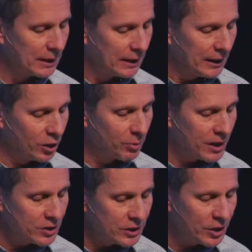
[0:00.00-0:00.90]
He
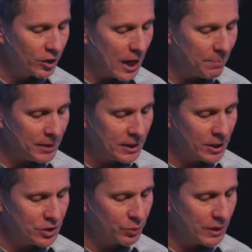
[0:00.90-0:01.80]
remains near not
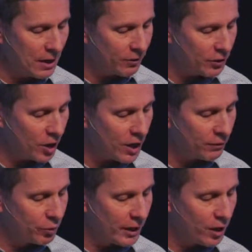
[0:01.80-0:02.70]
because we never thought
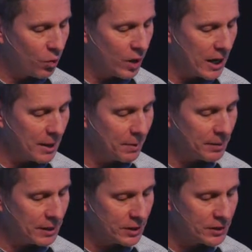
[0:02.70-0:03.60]
of running away, but
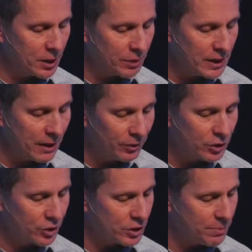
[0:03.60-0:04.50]
because He would never
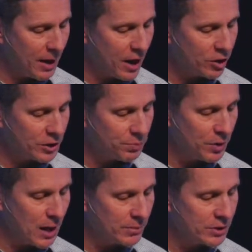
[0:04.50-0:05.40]
turn His back on His
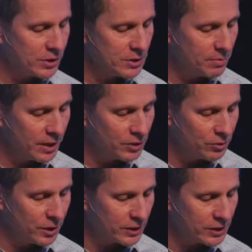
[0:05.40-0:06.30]
promises He made
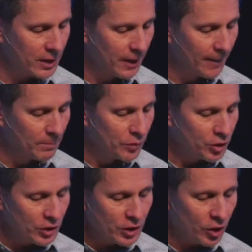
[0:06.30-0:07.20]
to us. You
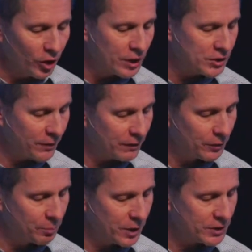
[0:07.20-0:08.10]
didn't earn his faithful
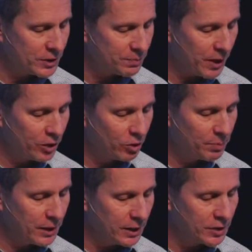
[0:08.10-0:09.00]
presence by your
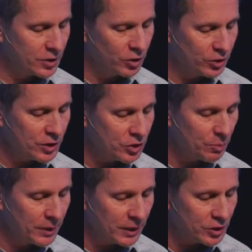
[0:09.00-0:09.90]
obedience, and your
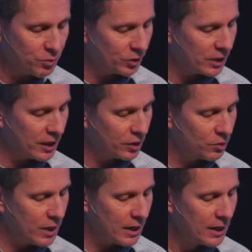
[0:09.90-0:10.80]
disobedience won't take it
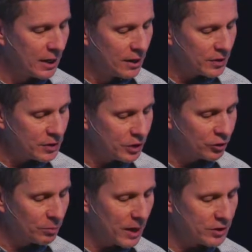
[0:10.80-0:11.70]
away. The
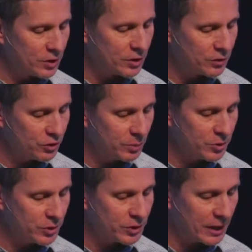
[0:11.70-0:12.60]
central message of
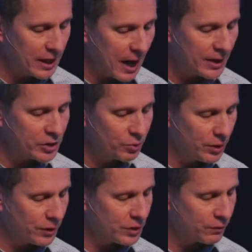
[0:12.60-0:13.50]
Scripture is that God is
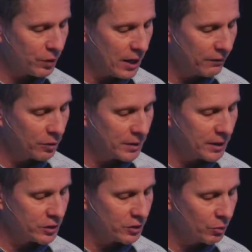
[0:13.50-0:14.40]
with us forever
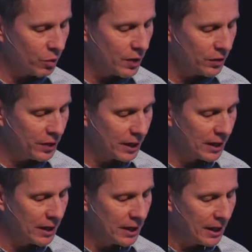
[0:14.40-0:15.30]
because of the one thing
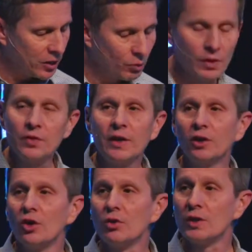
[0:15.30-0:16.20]
and the one thing
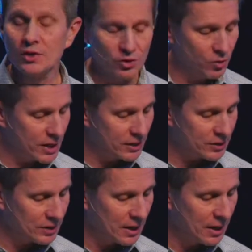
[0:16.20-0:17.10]
alone his
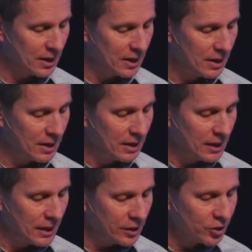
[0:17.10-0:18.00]
grace.
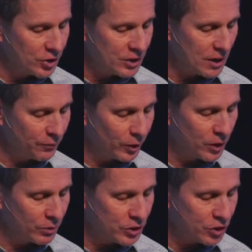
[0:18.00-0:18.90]
In your
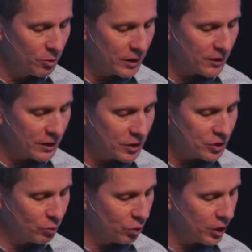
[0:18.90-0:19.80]
suffering, with so many things
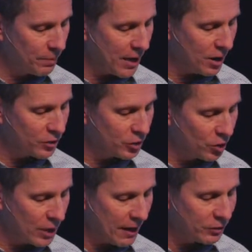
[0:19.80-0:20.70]
to worry about, you
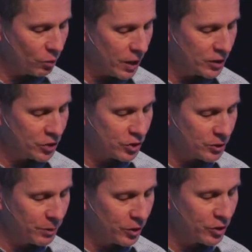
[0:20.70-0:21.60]
don't have to waste your
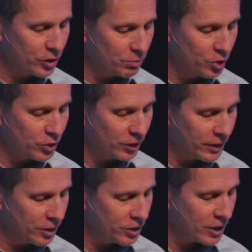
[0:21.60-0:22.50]
spiritual, emotional
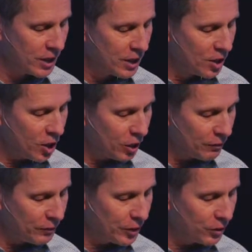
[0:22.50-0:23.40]
energy on the
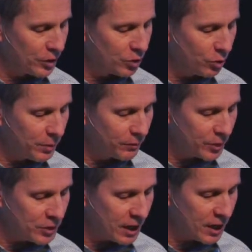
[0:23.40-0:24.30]
fear that you will be
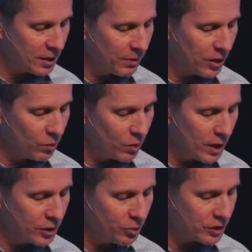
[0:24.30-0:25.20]
forsaken by the
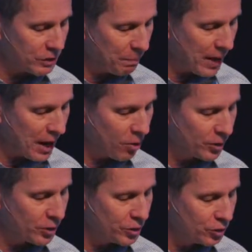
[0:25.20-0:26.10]
one who has the power
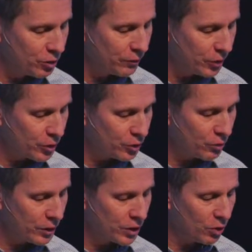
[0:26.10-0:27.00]
to do for you
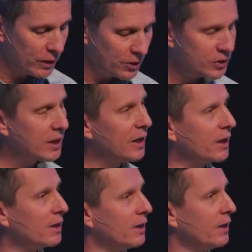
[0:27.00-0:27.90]
what no one else can.